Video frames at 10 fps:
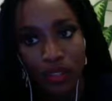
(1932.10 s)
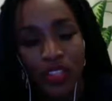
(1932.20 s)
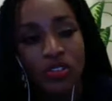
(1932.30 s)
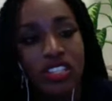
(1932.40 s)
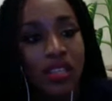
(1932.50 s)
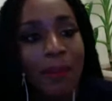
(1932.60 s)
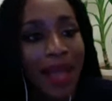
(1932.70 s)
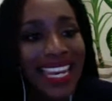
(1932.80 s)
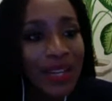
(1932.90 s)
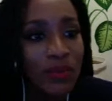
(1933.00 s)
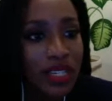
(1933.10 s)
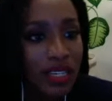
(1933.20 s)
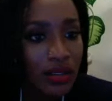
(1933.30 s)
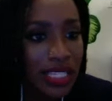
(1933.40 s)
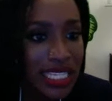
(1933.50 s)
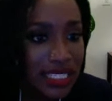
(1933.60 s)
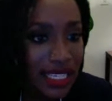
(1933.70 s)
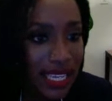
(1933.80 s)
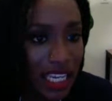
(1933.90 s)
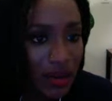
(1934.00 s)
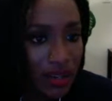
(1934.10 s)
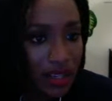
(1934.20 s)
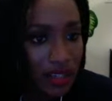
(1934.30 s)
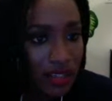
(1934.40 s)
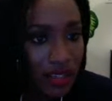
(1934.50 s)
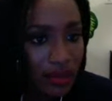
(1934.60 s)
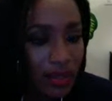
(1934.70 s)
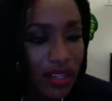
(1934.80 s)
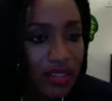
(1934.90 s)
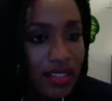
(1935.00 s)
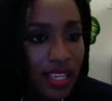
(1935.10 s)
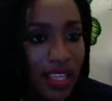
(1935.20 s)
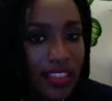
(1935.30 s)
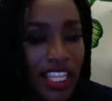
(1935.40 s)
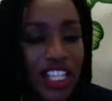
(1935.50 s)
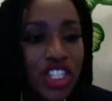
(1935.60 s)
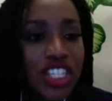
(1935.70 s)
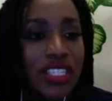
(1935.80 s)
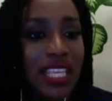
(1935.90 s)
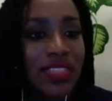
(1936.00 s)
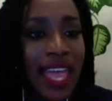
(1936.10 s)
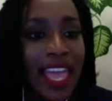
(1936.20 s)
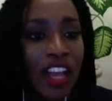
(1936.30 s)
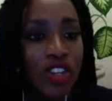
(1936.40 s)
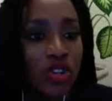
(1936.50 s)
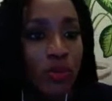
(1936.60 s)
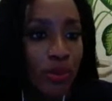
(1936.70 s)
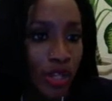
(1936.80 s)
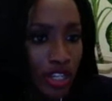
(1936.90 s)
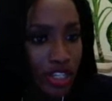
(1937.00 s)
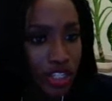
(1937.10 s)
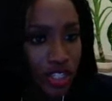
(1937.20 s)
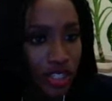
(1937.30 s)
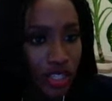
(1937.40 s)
there's somebody needs to hear it because they just need that extra push.